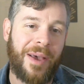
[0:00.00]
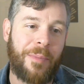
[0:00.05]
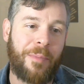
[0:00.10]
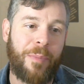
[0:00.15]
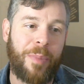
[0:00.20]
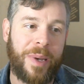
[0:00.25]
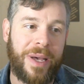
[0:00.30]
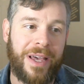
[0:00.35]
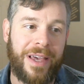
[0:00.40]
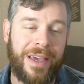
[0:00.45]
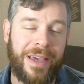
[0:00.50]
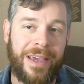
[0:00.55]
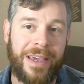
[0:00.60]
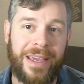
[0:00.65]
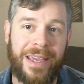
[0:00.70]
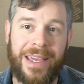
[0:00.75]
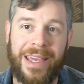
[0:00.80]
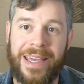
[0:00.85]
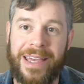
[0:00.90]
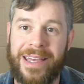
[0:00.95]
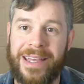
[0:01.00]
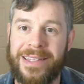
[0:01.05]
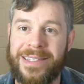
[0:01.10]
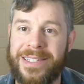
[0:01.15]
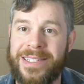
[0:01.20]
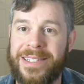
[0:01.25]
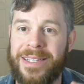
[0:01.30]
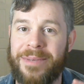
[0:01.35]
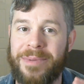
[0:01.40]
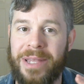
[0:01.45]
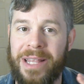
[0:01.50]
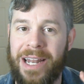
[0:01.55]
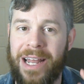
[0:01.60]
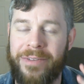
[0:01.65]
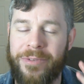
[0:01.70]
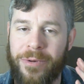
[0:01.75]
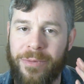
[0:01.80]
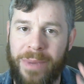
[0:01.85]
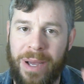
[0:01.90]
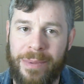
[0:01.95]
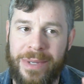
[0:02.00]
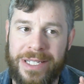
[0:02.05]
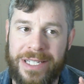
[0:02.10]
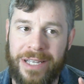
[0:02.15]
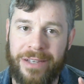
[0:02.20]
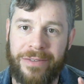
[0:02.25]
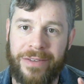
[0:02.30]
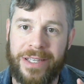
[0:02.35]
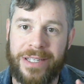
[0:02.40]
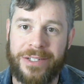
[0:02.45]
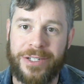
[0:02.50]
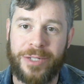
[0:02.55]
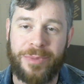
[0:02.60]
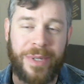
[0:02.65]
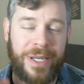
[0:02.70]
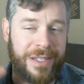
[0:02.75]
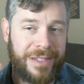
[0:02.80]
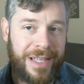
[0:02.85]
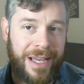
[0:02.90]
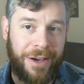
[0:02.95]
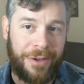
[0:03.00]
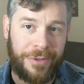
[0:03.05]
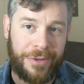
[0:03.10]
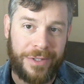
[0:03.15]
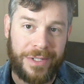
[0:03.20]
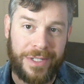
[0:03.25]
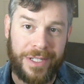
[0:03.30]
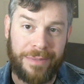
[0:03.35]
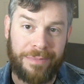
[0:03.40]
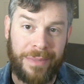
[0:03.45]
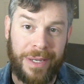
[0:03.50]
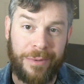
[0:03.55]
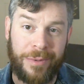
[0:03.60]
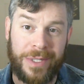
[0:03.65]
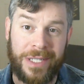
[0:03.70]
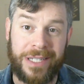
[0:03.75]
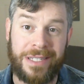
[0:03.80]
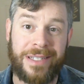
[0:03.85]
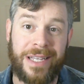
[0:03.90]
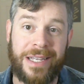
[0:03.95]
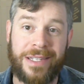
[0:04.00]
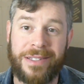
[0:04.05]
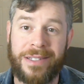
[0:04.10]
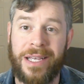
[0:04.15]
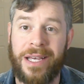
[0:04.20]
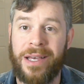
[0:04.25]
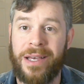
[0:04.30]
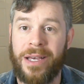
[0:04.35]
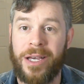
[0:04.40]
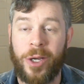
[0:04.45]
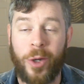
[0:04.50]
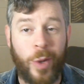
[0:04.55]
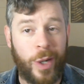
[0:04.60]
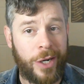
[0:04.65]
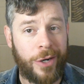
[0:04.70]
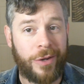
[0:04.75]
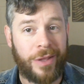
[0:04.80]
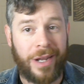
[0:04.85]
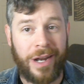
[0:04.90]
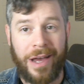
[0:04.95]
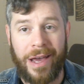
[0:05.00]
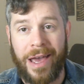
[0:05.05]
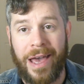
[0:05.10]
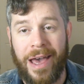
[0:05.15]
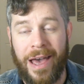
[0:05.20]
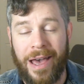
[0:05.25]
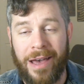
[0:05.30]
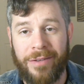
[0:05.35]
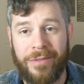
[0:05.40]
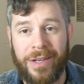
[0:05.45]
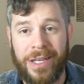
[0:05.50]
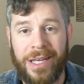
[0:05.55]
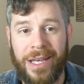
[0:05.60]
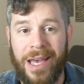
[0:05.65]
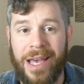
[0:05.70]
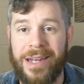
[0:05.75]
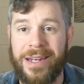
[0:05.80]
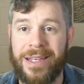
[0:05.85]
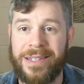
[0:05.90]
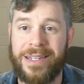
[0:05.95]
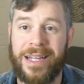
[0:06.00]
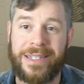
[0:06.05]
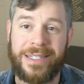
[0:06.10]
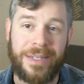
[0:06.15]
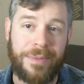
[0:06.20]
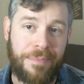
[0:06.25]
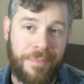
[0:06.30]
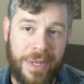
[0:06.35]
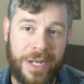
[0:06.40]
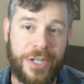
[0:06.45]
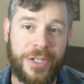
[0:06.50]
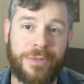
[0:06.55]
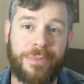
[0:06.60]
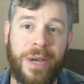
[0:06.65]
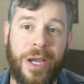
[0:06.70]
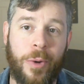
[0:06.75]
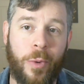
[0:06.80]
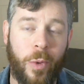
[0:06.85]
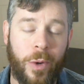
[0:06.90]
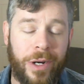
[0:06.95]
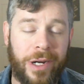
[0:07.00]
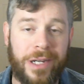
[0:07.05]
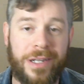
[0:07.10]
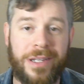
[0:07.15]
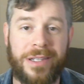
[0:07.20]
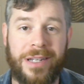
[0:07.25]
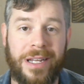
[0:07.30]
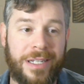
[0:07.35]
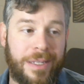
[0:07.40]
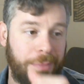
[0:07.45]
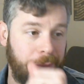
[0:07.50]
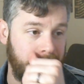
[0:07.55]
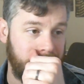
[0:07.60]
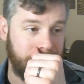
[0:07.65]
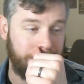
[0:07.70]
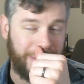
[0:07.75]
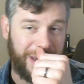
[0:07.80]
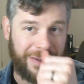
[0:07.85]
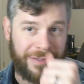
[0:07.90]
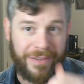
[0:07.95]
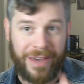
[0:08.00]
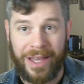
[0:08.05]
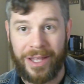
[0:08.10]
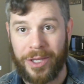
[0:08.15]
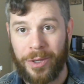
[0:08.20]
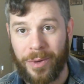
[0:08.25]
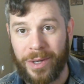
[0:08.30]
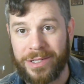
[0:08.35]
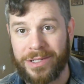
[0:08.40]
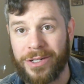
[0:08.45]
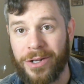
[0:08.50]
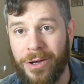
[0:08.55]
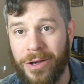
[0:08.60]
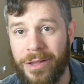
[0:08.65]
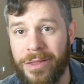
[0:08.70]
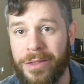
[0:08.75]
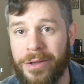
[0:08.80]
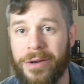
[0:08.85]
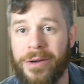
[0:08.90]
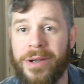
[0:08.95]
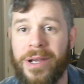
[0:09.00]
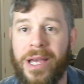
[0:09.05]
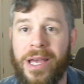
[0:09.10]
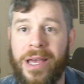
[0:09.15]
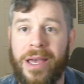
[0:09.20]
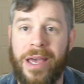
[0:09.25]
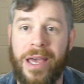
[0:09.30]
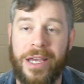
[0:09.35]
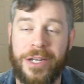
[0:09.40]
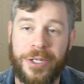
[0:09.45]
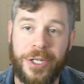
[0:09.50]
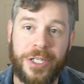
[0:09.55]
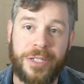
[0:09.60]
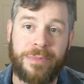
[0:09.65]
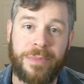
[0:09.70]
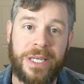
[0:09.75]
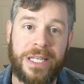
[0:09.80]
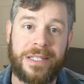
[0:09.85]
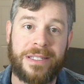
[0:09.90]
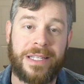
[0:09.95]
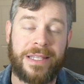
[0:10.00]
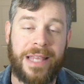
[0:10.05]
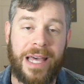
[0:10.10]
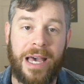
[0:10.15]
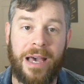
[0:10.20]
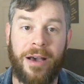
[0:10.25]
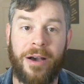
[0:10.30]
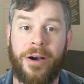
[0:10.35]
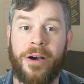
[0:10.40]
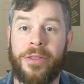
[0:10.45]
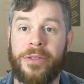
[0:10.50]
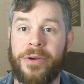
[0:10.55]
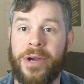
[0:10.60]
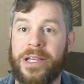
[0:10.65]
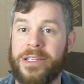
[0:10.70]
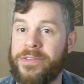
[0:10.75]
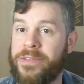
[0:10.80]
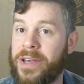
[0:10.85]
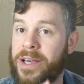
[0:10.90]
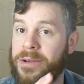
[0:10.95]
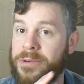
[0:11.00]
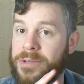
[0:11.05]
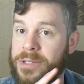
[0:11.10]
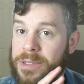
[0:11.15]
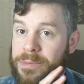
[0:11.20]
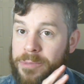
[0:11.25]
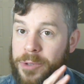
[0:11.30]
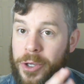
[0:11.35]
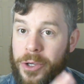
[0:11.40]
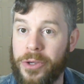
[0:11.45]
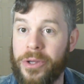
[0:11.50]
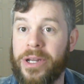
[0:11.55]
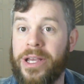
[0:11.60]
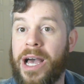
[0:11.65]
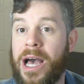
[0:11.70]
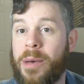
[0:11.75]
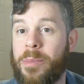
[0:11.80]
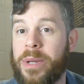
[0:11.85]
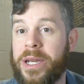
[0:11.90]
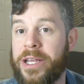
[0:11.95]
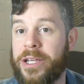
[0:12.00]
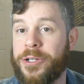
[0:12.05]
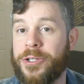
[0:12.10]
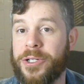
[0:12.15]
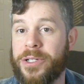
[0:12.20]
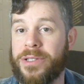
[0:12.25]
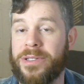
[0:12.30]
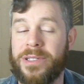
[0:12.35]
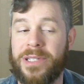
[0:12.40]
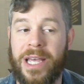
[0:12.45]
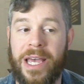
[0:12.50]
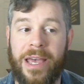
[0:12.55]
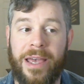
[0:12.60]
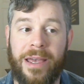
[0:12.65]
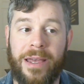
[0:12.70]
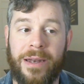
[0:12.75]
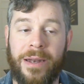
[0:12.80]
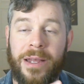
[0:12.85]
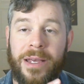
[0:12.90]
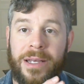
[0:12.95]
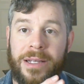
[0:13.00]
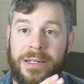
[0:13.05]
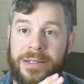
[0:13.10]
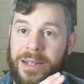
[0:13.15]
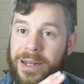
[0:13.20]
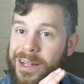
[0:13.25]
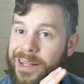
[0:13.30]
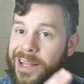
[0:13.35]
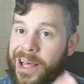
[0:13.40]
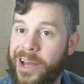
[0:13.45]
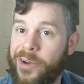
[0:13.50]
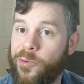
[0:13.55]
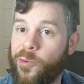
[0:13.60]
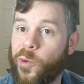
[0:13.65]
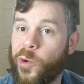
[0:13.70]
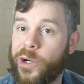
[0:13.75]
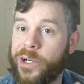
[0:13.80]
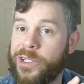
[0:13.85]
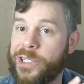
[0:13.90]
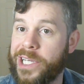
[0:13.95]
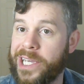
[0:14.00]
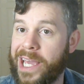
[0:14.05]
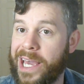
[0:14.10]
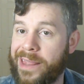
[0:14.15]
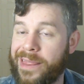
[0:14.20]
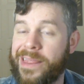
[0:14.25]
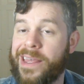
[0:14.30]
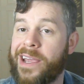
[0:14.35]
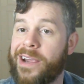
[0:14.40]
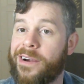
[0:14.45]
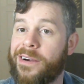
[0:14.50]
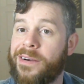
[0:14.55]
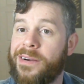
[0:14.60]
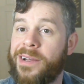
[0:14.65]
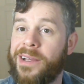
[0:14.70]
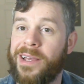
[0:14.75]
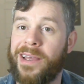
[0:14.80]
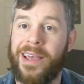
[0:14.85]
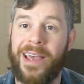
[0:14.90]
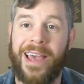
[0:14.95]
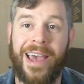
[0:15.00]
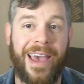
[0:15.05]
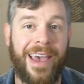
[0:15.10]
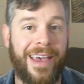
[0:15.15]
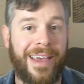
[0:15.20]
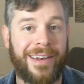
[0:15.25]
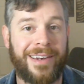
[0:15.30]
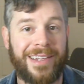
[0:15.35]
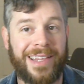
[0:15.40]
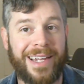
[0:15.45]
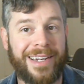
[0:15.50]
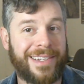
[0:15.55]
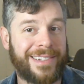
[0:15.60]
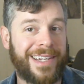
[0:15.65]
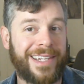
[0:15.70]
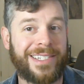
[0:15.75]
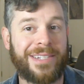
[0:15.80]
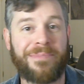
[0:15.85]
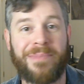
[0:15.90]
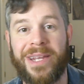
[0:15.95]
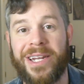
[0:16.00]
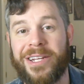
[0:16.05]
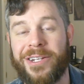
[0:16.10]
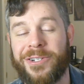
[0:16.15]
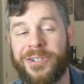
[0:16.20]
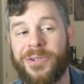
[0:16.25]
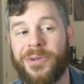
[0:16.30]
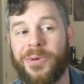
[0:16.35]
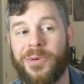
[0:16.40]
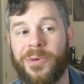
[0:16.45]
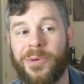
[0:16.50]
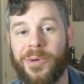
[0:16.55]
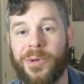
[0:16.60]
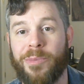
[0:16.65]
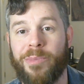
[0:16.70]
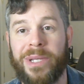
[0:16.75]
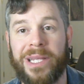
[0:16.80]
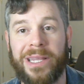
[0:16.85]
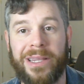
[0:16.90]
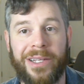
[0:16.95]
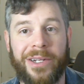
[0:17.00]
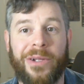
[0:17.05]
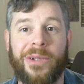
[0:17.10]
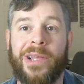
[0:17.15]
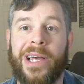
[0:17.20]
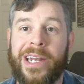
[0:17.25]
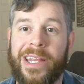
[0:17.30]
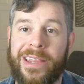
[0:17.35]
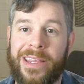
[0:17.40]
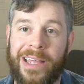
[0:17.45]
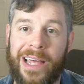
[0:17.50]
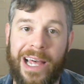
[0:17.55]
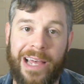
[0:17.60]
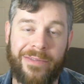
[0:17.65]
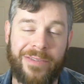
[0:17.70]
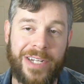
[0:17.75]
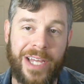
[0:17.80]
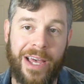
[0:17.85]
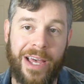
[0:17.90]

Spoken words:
But it's something that I have to remind myself is just because the author met with success quicker than I have, it does not diminish my work, it does not diminish my value as an author. It just means that that author has found some good combinations and done a lot of work to get there. And that does not diminish or belittle anything I've